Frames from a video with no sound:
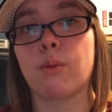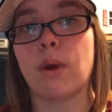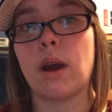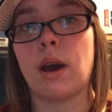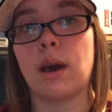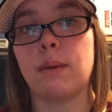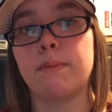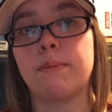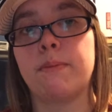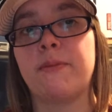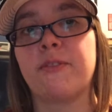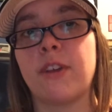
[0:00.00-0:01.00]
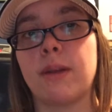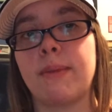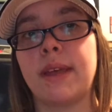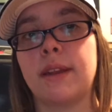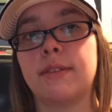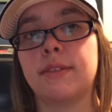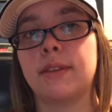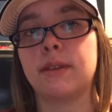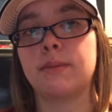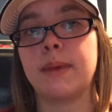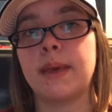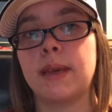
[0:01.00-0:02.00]
Rob Freeman
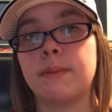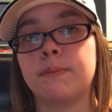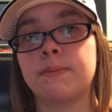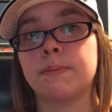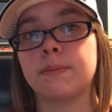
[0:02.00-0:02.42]
sees me,